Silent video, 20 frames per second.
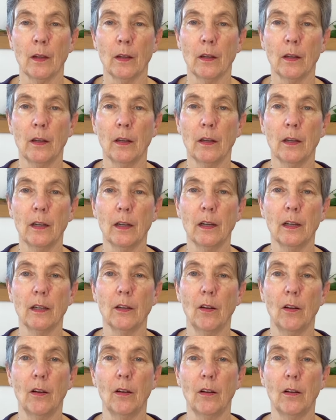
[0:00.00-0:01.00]
Good,
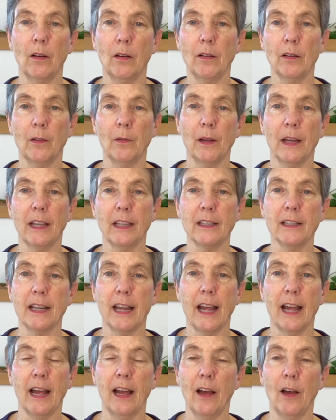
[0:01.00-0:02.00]
all the way
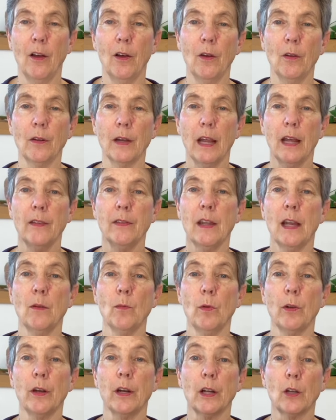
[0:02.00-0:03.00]
down. And then
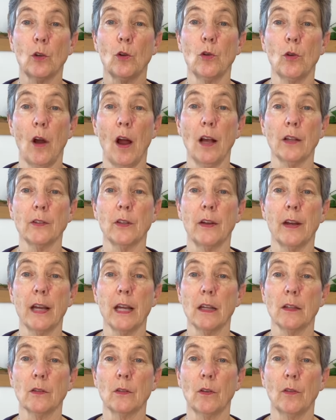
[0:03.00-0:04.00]
we're gonna cross our
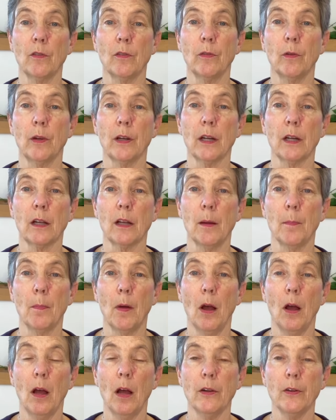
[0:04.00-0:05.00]
hands over. We're gonna
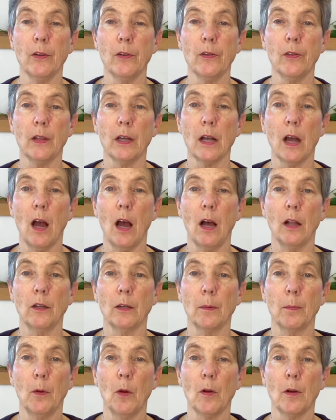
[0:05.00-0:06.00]
come under the
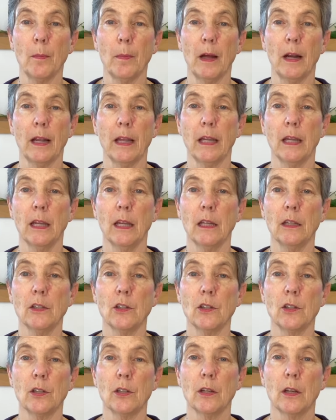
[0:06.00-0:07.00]
collarbone about an
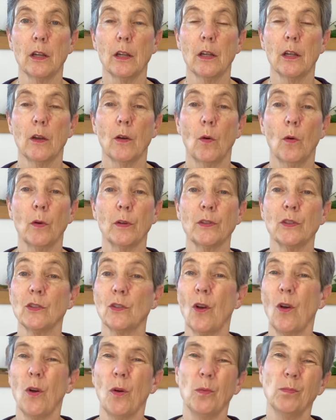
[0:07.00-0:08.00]
inch or
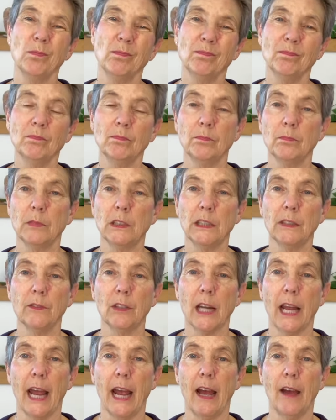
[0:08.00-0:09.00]
so,
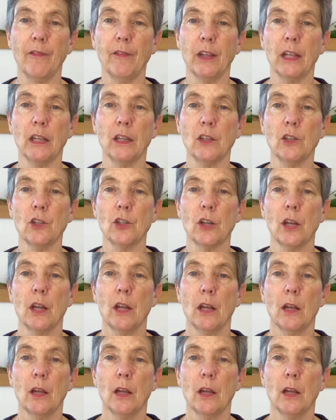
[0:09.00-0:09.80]
even a half inch.